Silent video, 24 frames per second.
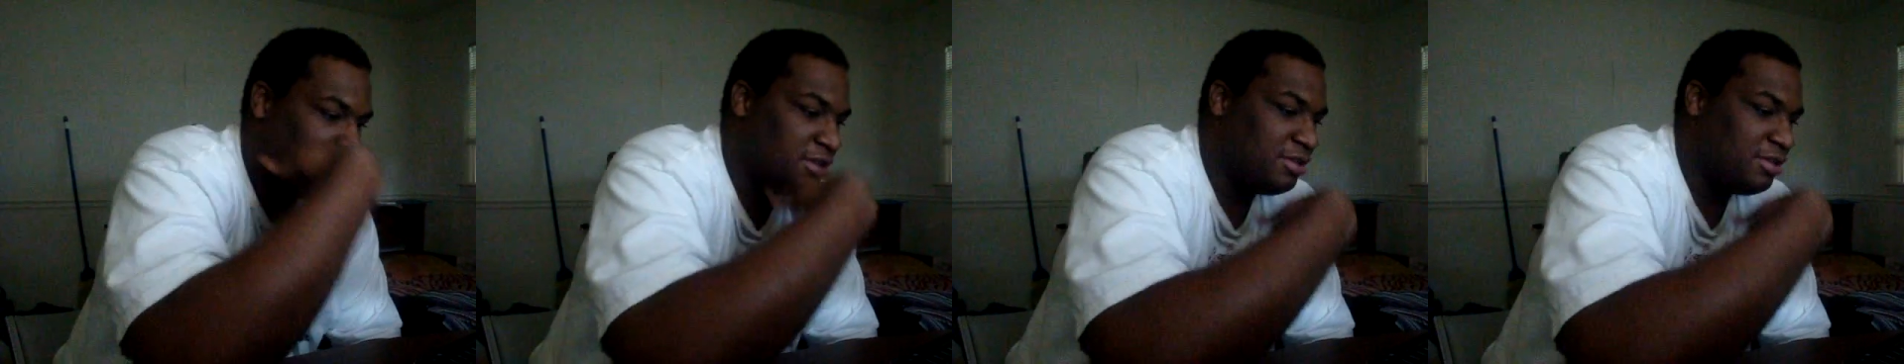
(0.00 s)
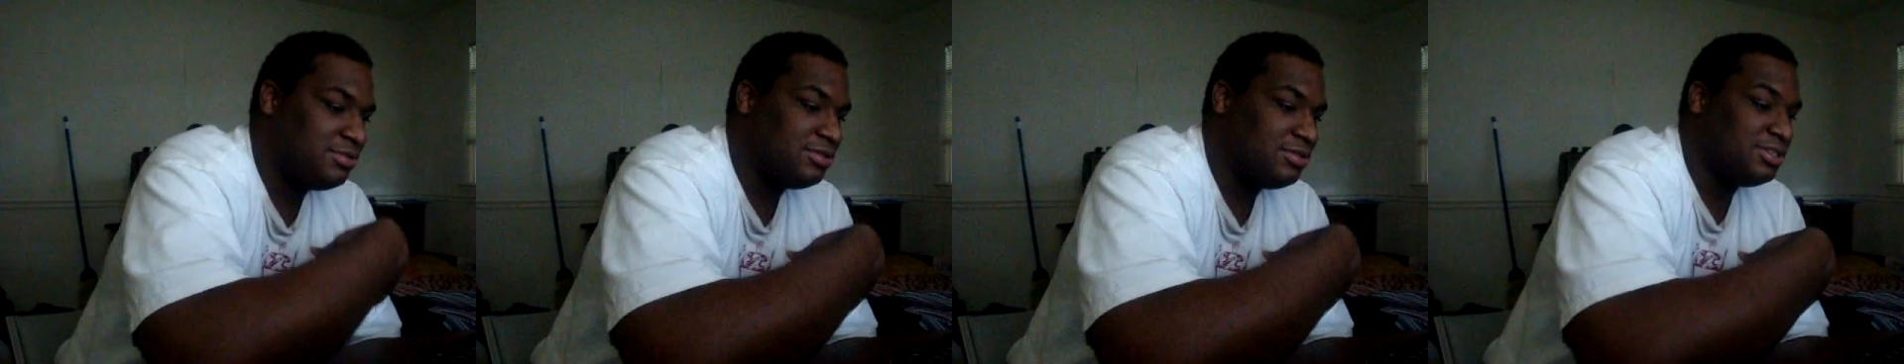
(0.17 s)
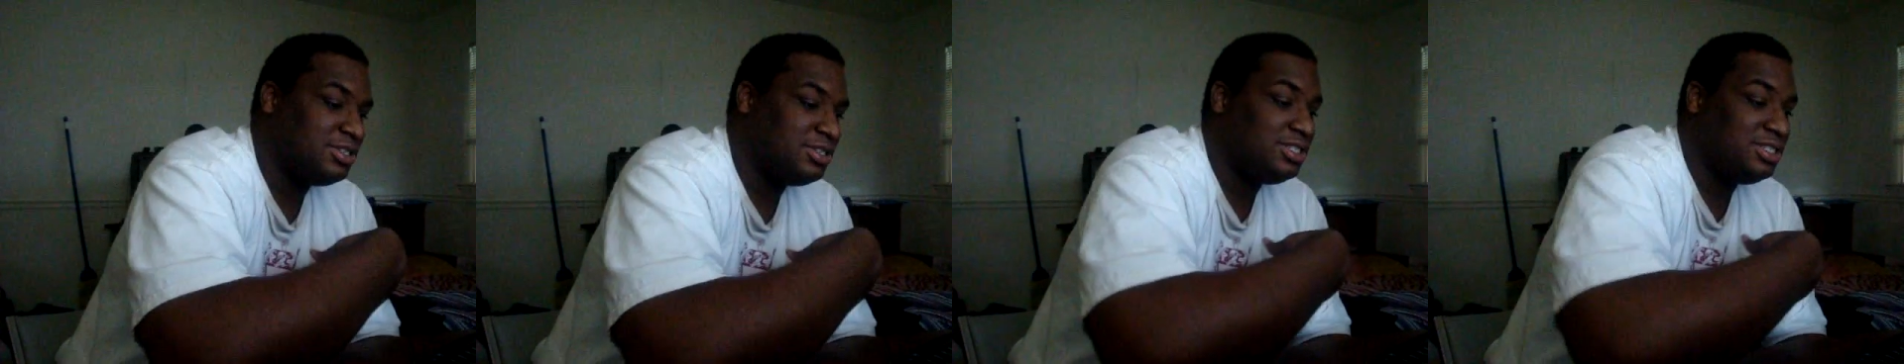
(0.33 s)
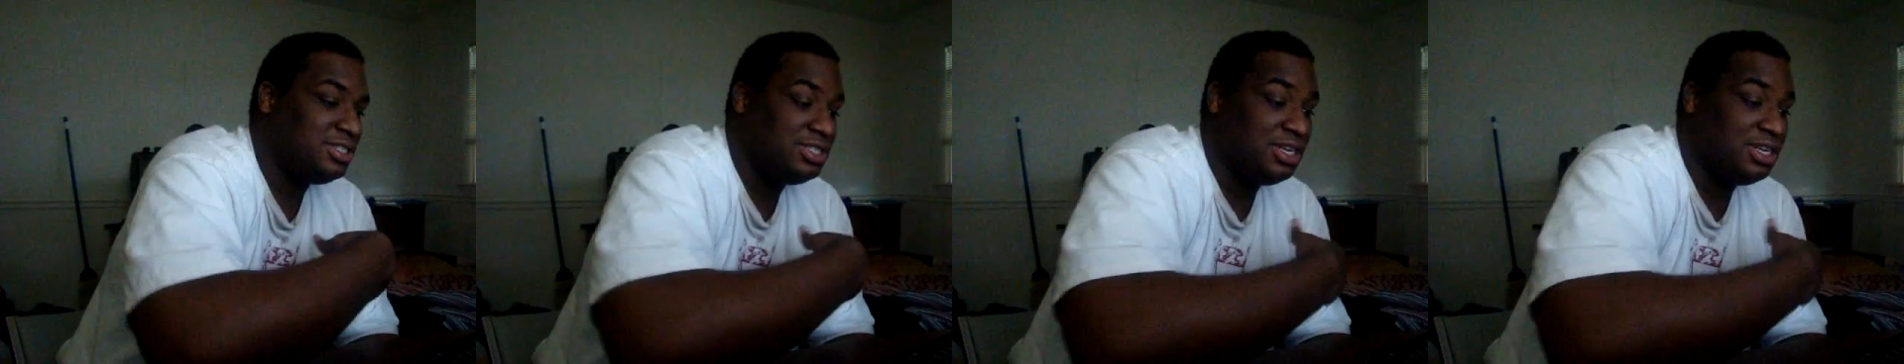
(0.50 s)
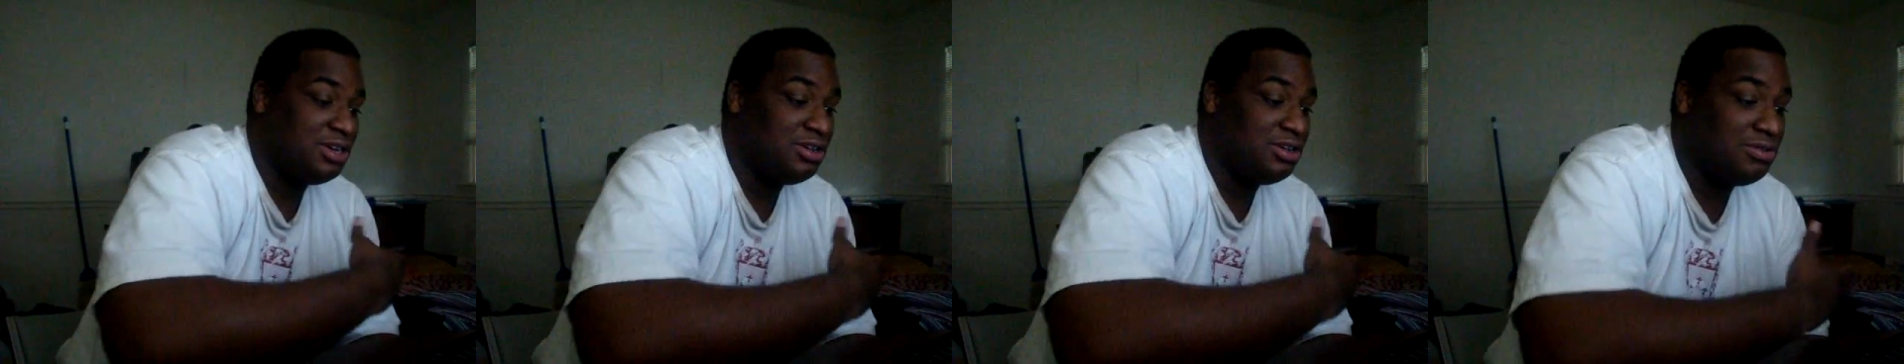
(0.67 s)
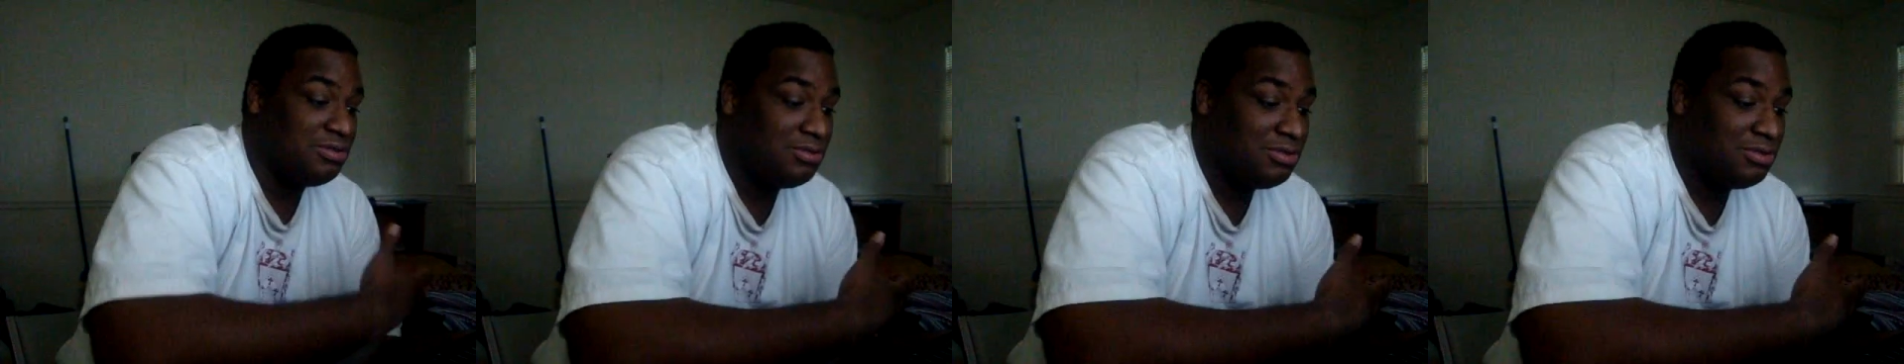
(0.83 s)
Orton
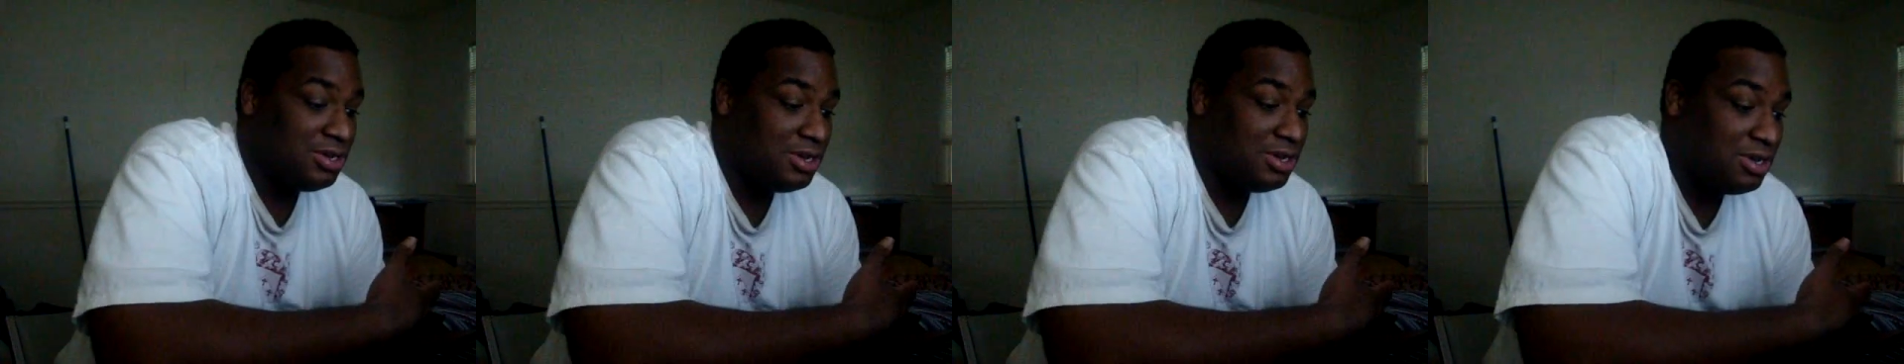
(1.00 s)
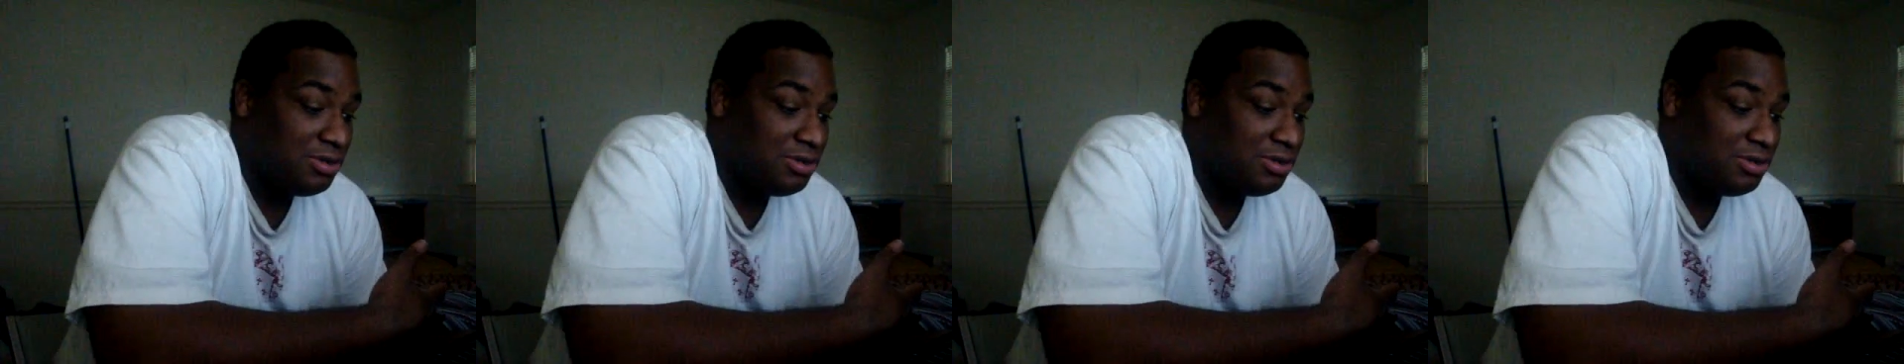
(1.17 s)
still,